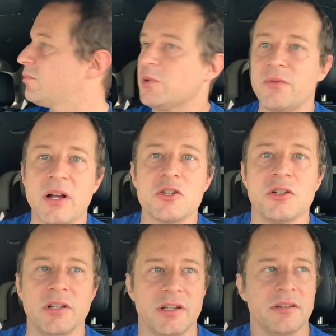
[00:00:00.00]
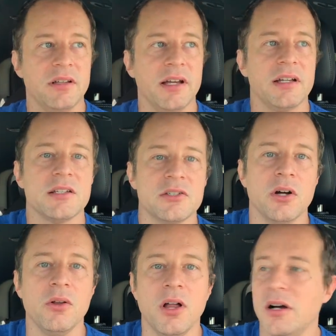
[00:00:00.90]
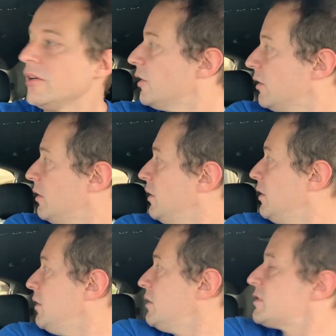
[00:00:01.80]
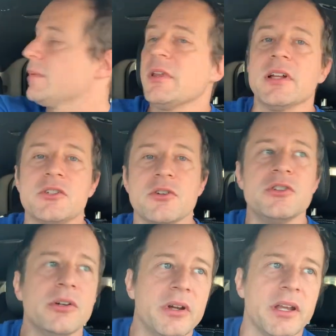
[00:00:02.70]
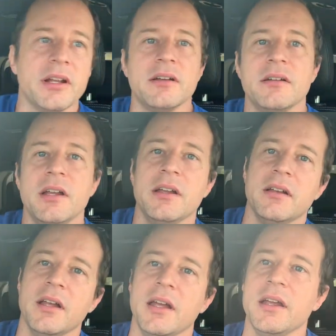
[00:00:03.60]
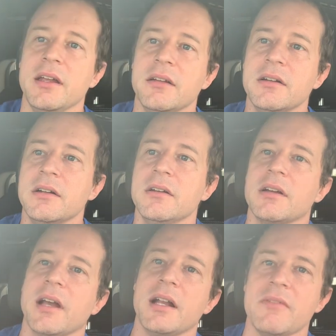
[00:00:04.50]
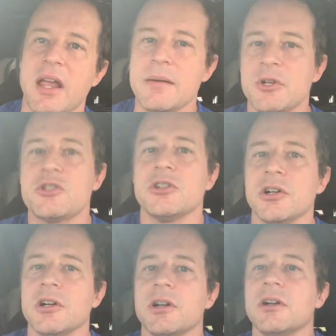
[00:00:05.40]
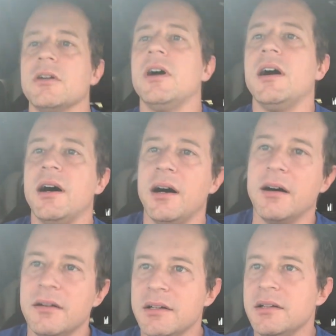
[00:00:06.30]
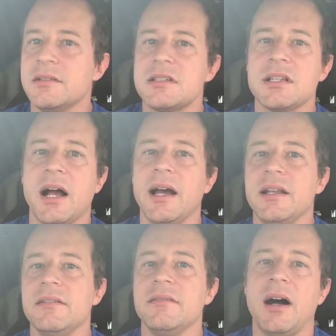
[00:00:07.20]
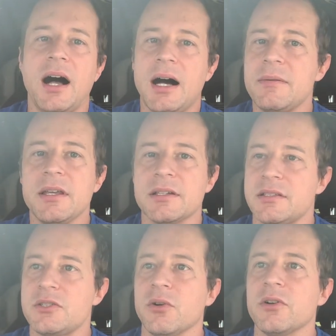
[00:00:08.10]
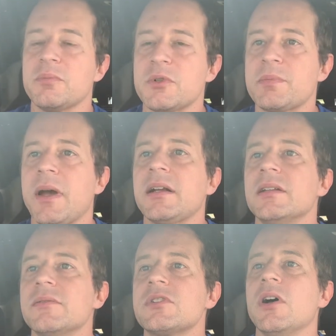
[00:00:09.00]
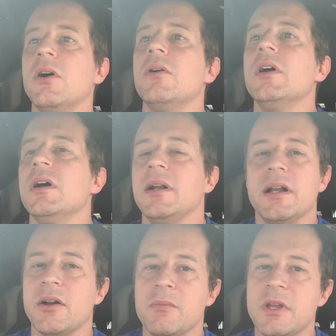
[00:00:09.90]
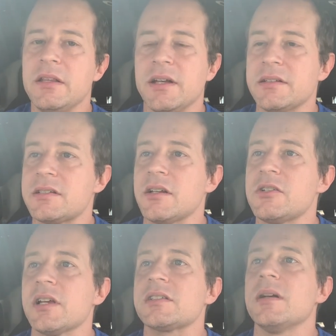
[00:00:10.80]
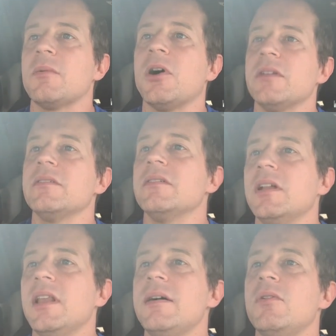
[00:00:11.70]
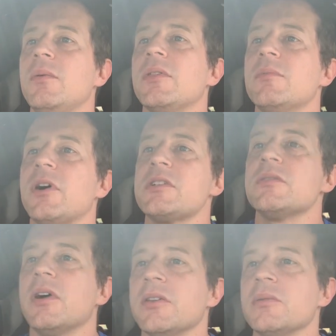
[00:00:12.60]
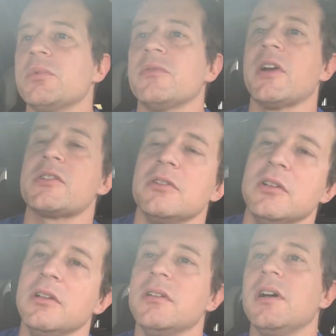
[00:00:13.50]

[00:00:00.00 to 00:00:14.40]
professionally. Like, it is no longer something that you're doing in a kind of amateur, side hobbyist sort of perspective. So, and I don't mean that to suggest I'm on a level with a bunch of other professional